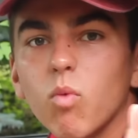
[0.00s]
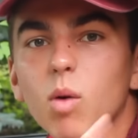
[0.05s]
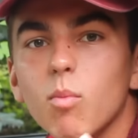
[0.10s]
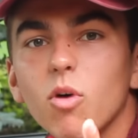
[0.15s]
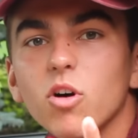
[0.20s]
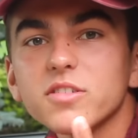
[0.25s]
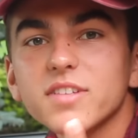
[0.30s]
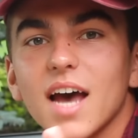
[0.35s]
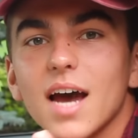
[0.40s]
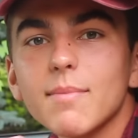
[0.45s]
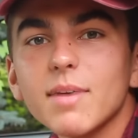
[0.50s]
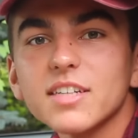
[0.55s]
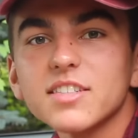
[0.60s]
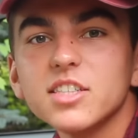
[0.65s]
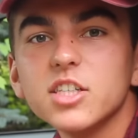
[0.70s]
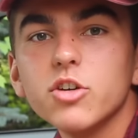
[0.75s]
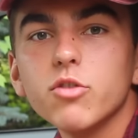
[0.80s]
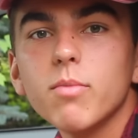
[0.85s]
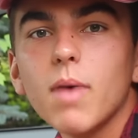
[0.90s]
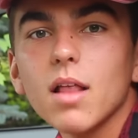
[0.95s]
One more time I
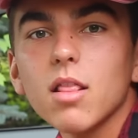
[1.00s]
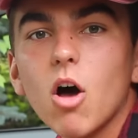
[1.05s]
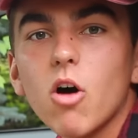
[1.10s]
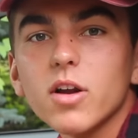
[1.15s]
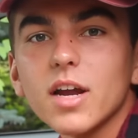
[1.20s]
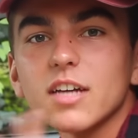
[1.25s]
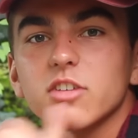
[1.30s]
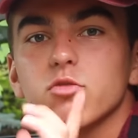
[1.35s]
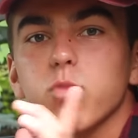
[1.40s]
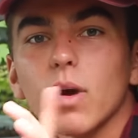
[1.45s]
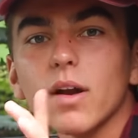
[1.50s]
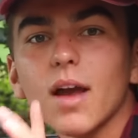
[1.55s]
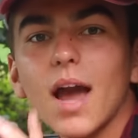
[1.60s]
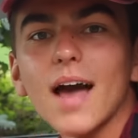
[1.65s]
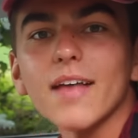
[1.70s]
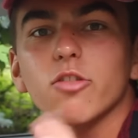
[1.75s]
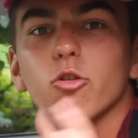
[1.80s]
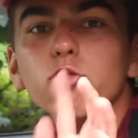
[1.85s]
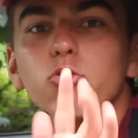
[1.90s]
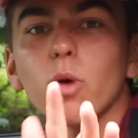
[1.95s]
see you in my lawn, I swear to
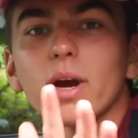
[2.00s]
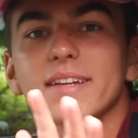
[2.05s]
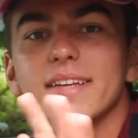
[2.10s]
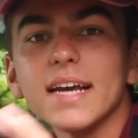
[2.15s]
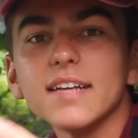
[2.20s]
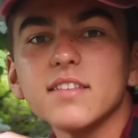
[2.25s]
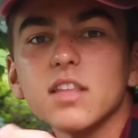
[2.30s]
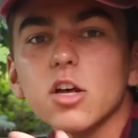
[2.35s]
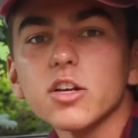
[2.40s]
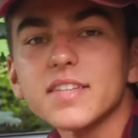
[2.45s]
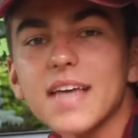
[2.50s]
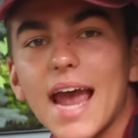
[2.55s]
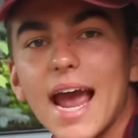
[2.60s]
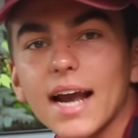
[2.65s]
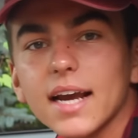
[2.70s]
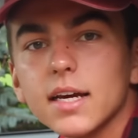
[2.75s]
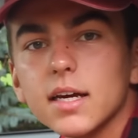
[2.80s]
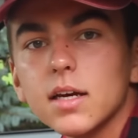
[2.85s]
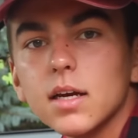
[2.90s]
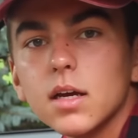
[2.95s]
God, those Great Danes will
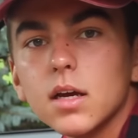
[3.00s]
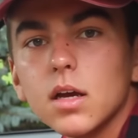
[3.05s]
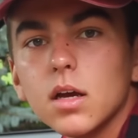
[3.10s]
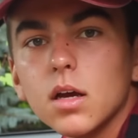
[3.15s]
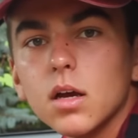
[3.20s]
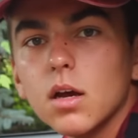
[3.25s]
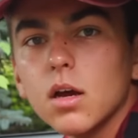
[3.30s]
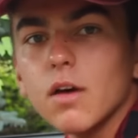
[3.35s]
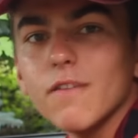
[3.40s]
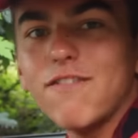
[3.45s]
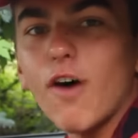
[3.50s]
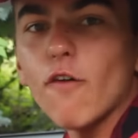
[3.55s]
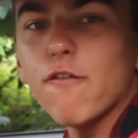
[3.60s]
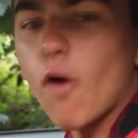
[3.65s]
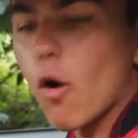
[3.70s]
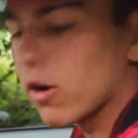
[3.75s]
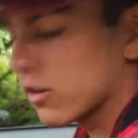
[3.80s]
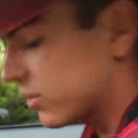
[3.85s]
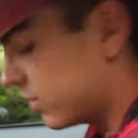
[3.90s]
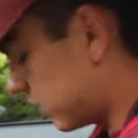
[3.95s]
attack. Full
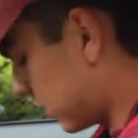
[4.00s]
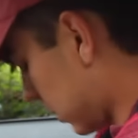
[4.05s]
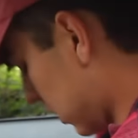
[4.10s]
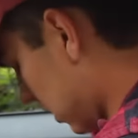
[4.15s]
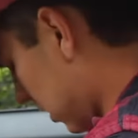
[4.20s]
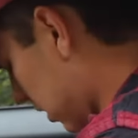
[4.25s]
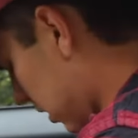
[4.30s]
force.